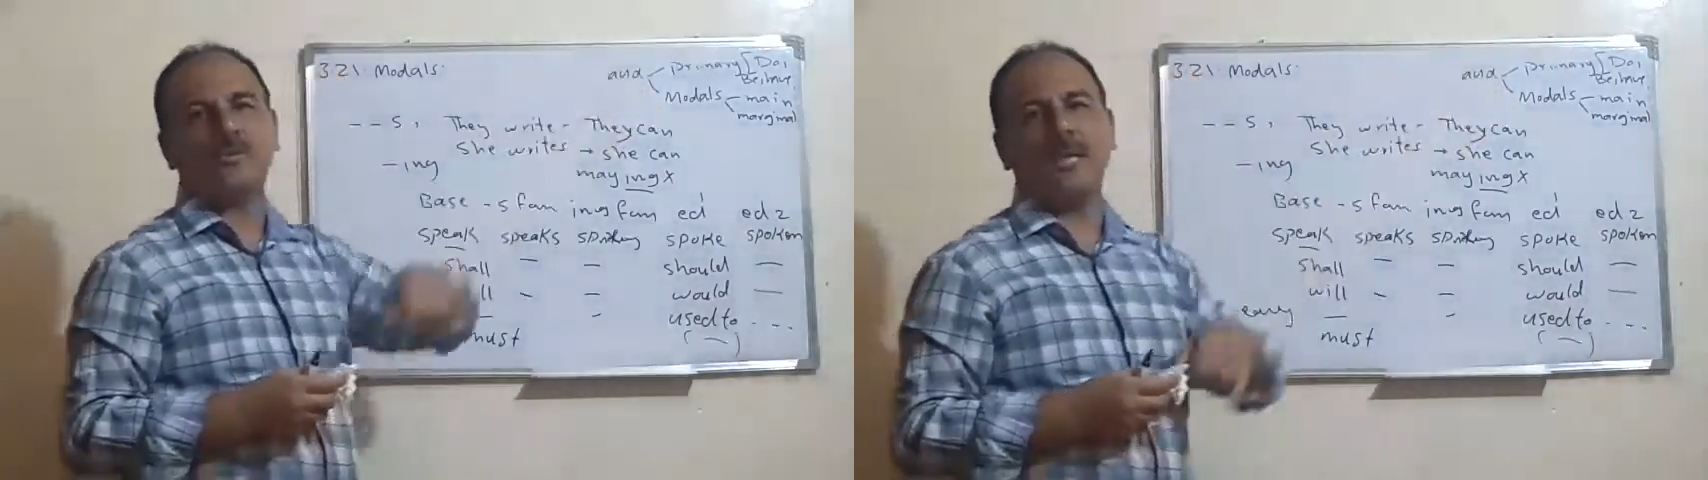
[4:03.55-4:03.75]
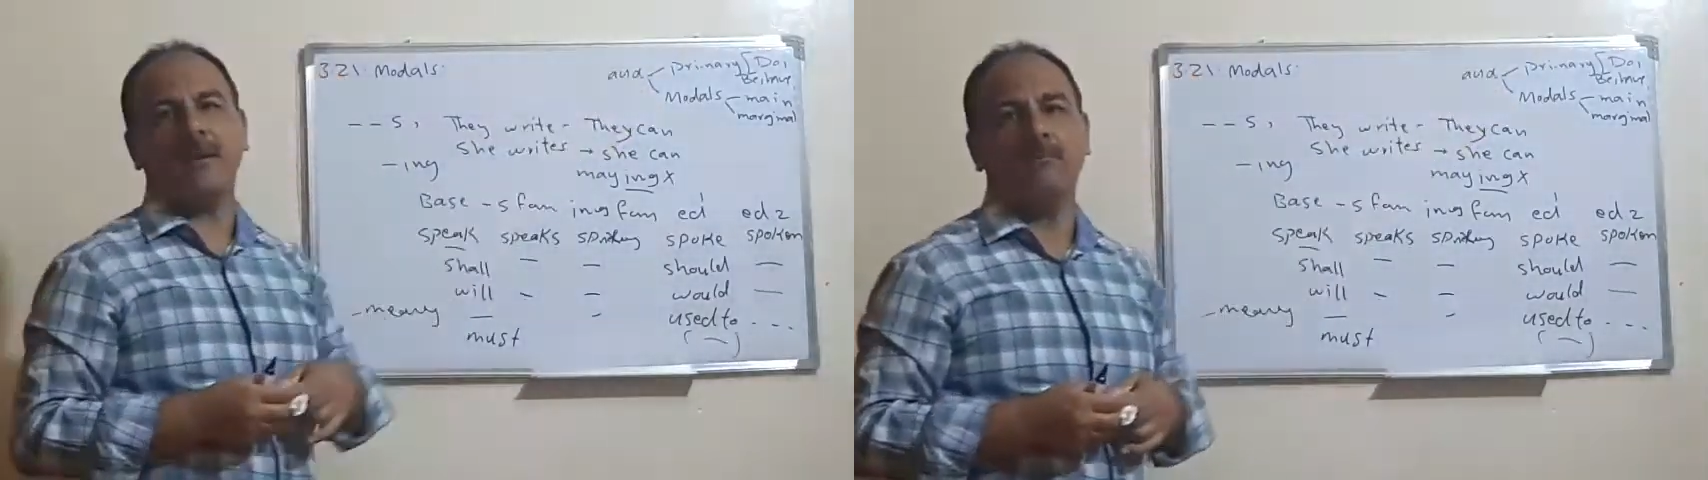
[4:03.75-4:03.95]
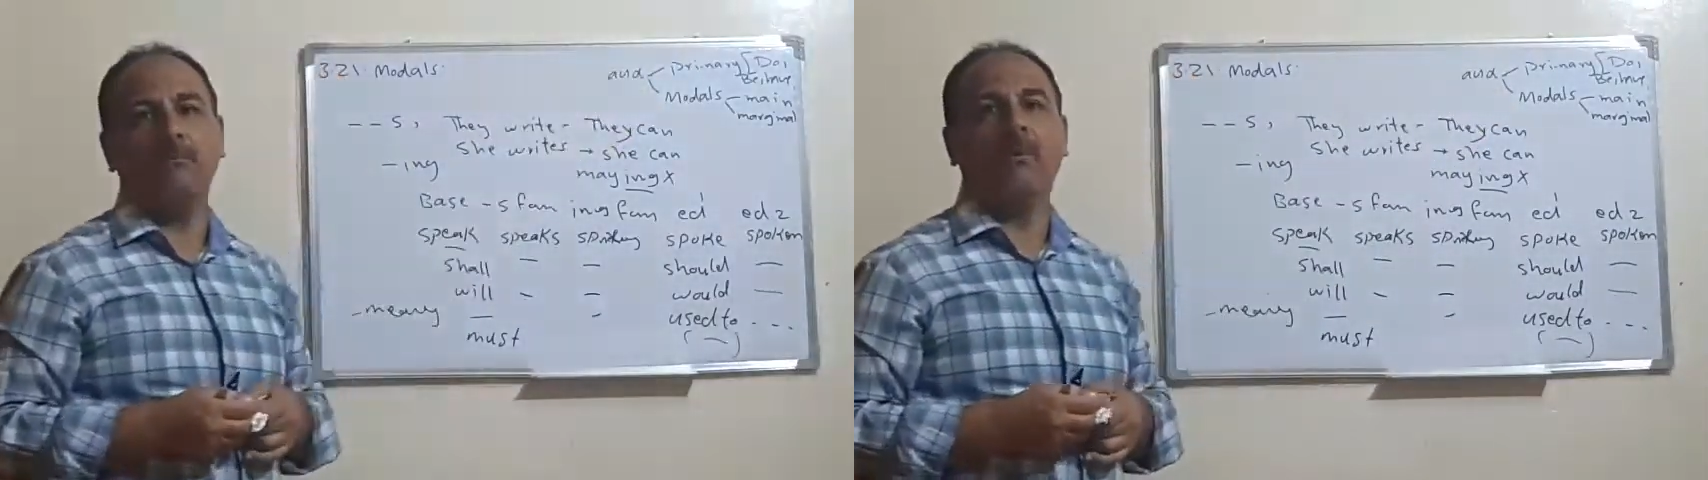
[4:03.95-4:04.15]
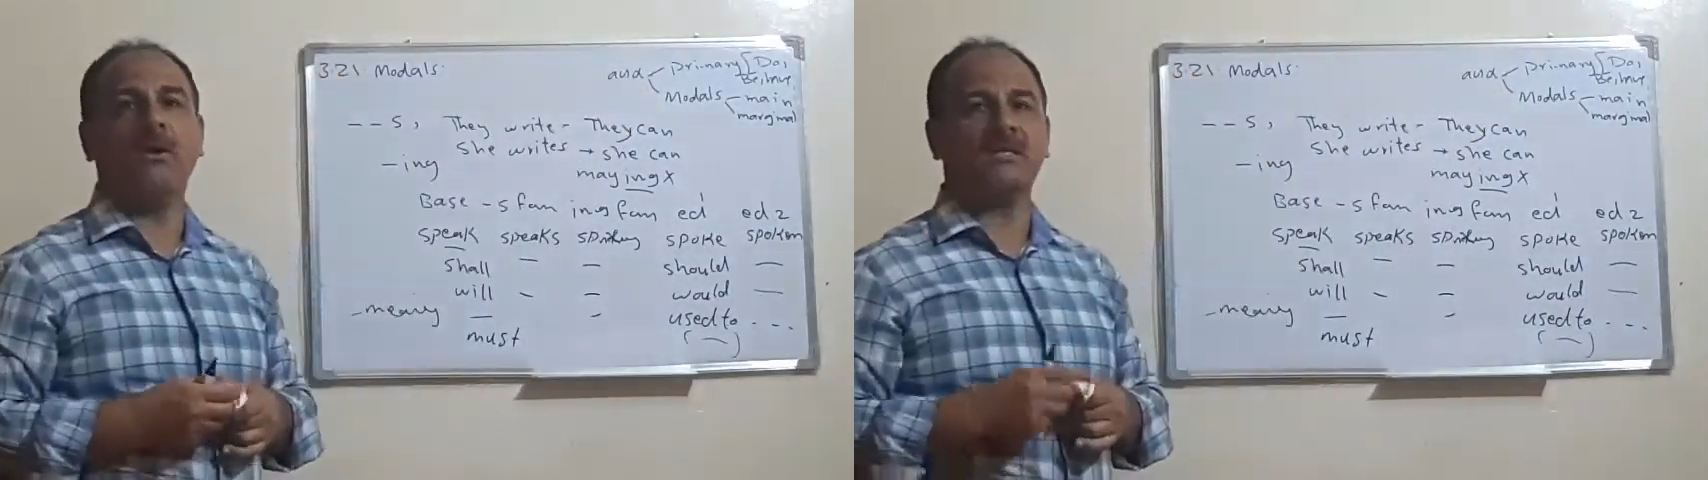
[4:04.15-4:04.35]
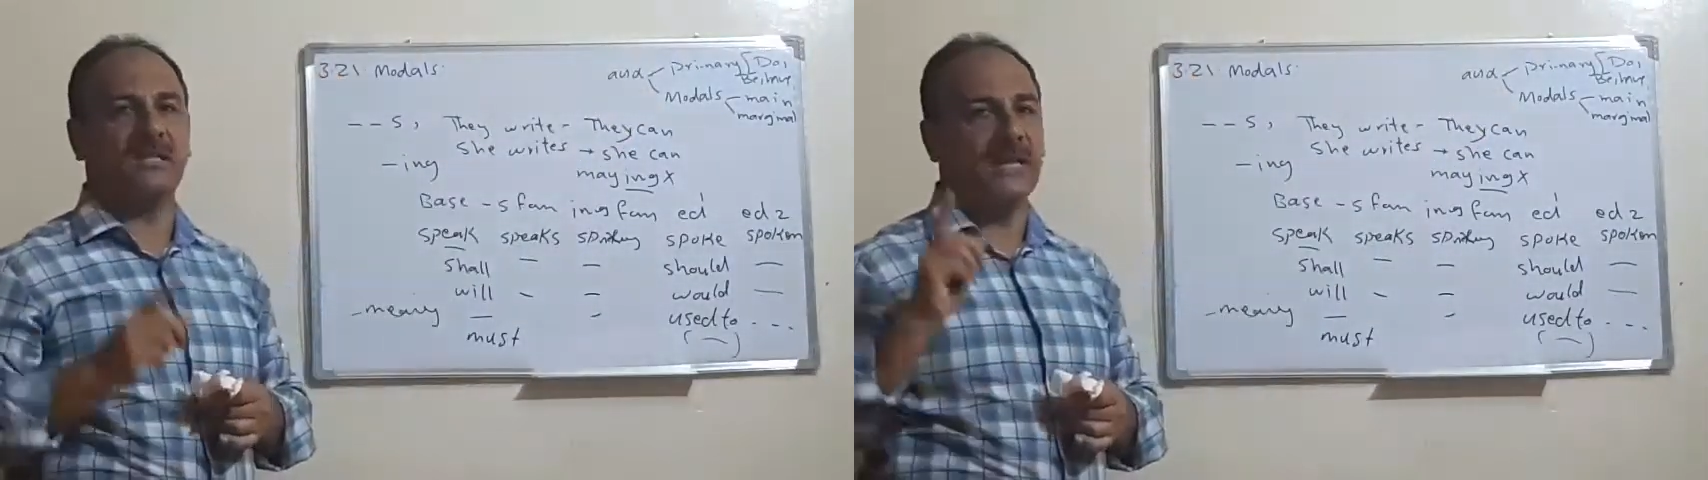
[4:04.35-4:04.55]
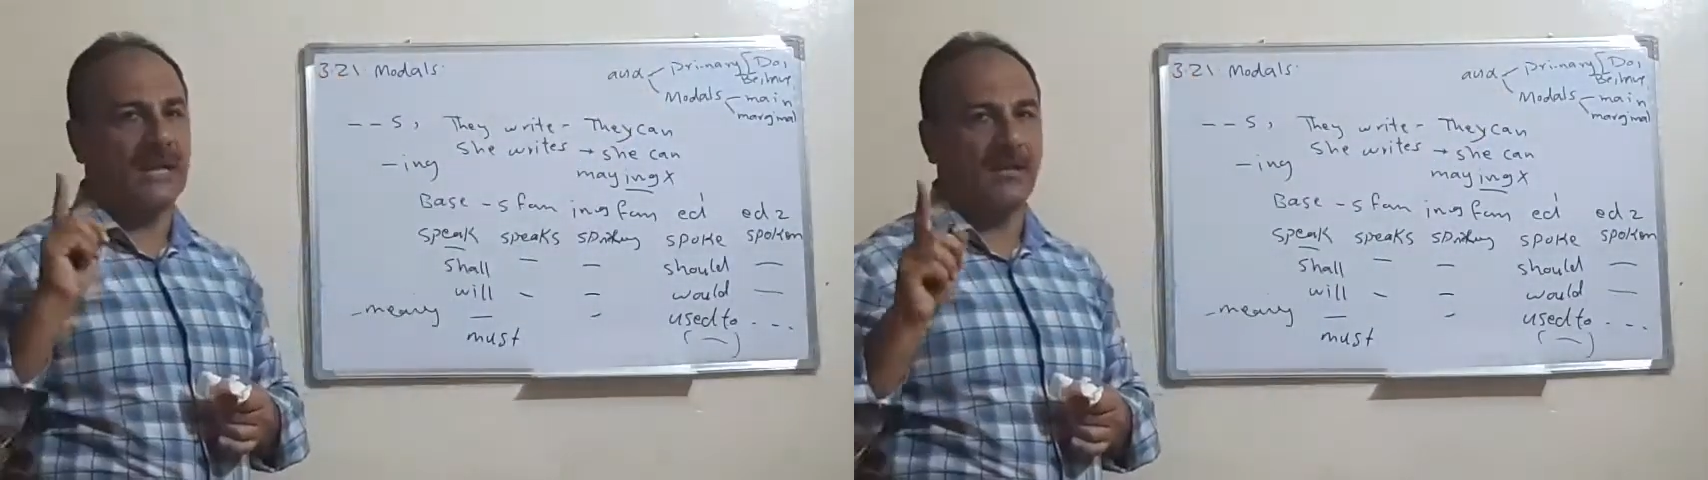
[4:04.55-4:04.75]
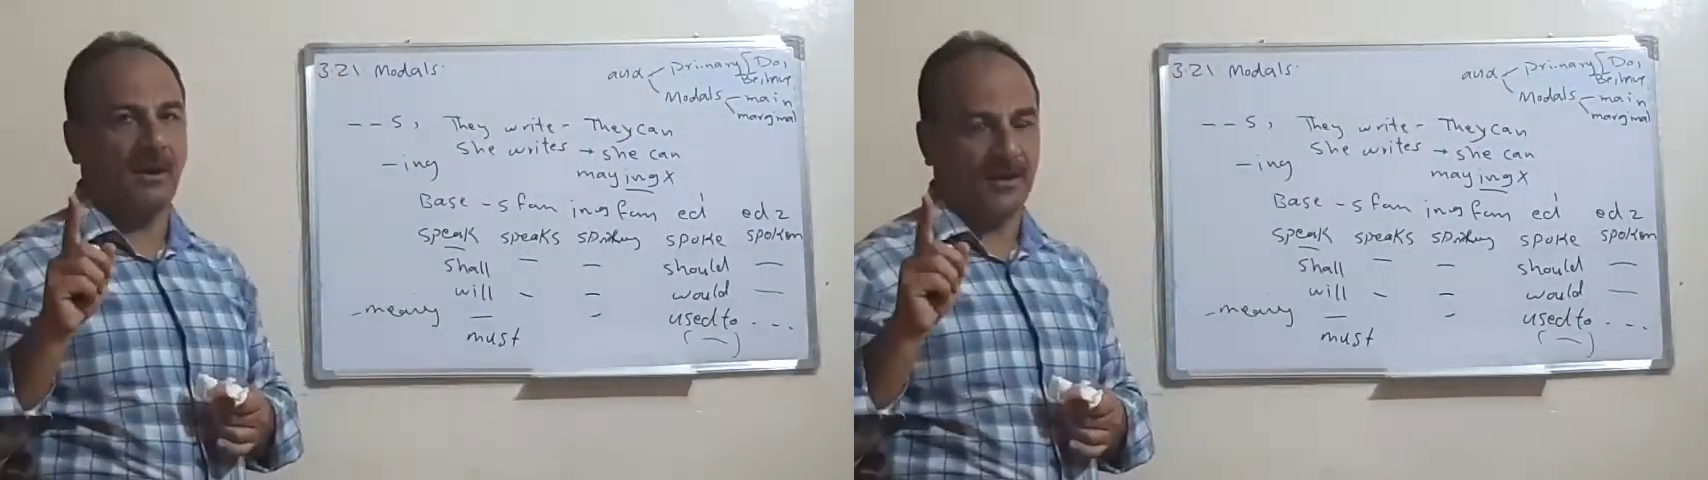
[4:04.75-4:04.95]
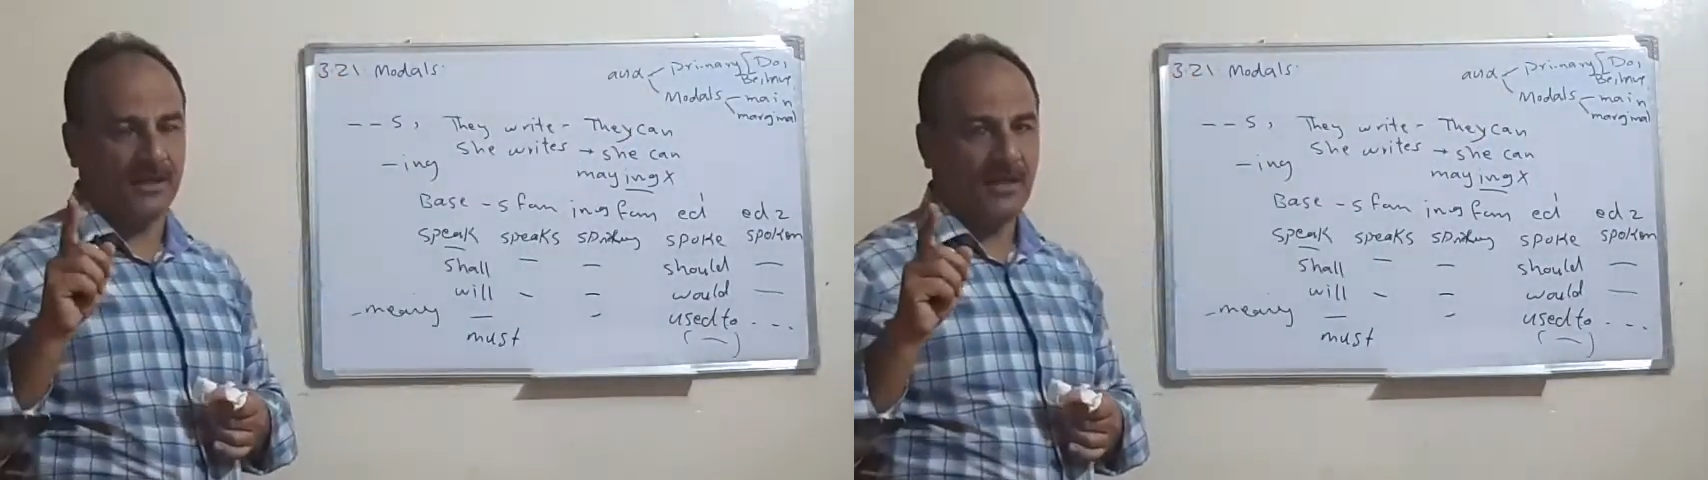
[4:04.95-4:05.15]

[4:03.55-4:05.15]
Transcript: them mostly alone.